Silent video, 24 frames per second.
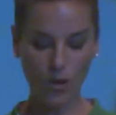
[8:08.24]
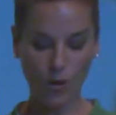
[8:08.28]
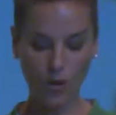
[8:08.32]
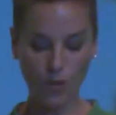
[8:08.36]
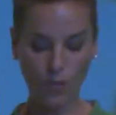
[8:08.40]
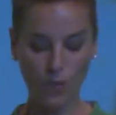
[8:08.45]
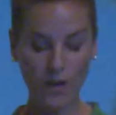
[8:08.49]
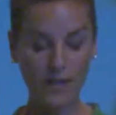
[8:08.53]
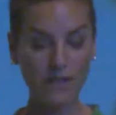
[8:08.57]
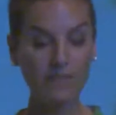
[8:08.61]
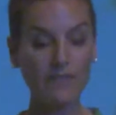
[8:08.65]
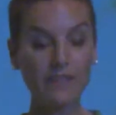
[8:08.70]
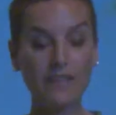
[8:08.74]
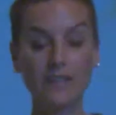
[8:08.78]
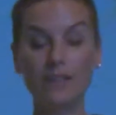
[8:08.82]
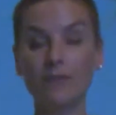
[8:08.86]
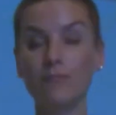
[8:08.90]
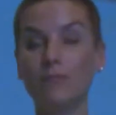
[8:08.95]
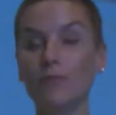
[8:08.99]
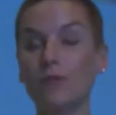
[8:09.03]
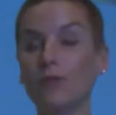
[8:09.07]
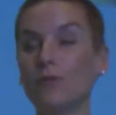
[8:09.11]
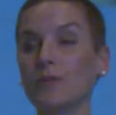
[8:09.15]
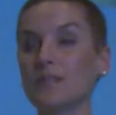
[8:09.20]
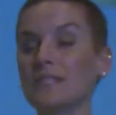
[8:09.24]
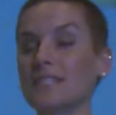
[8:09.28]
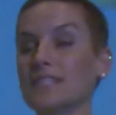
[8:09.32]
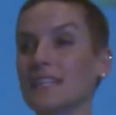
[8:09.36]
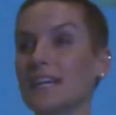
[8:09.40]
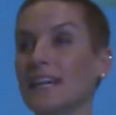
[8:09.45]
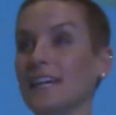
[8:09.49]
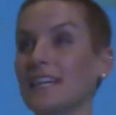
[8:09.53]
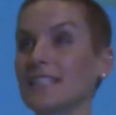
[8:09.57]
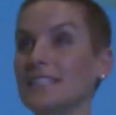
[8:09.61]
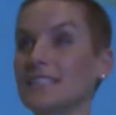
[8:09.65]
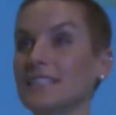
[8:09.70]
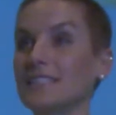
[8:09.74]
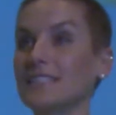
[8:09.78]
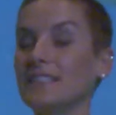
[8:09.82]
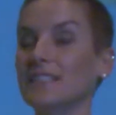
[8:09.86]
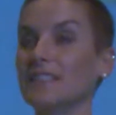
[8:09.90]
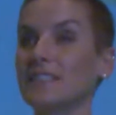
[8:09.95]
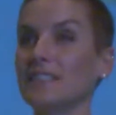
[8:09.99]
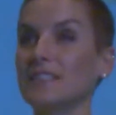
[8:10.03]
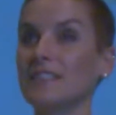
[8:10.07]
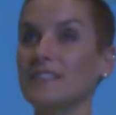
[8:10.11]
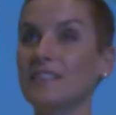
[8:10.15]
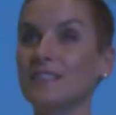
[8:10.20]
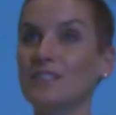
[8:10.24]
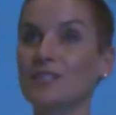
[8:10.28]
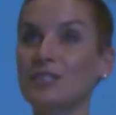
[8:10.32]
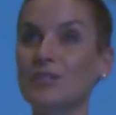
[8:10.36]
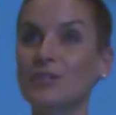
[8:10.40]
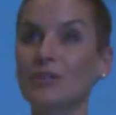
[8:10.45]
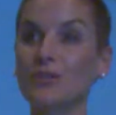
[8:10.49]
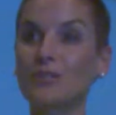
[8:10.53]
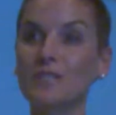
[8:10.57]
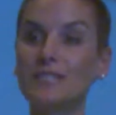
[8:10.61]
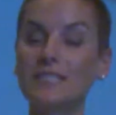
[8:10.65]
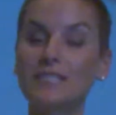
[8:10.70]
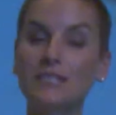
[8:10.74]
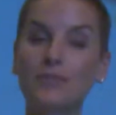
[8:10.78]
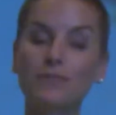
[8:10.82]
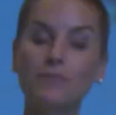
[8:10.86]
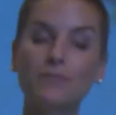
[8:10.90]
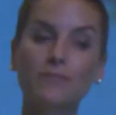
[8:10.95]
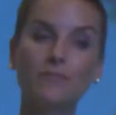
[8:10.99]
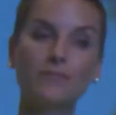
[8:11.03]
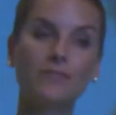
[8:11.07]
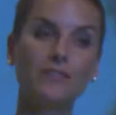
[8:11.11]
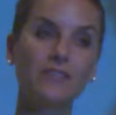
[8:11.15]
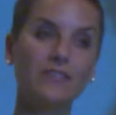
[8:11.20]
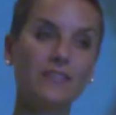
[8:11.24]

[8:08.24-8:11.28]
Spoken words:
One of them was that tourism